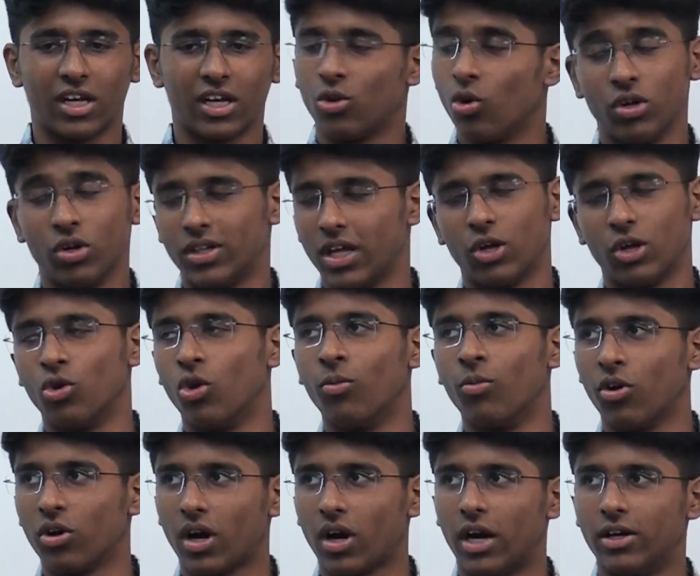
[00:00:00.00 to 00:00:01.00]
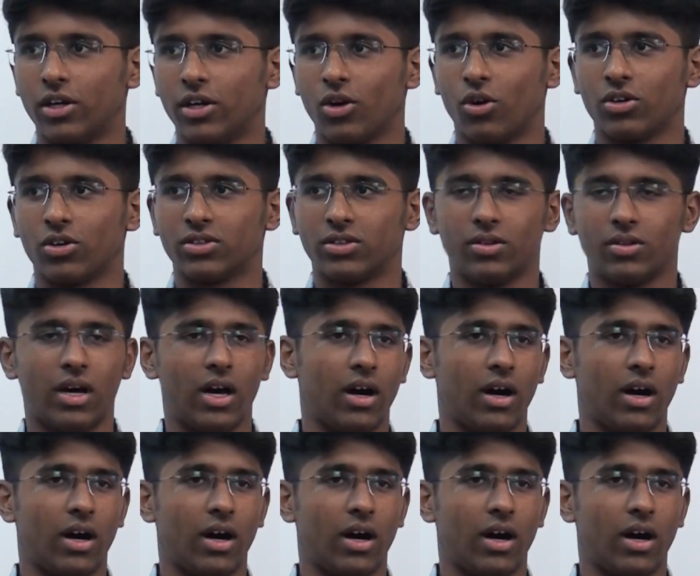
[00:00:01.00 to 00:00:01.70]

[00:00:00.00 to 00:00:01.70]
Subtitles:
They're no more underdogs.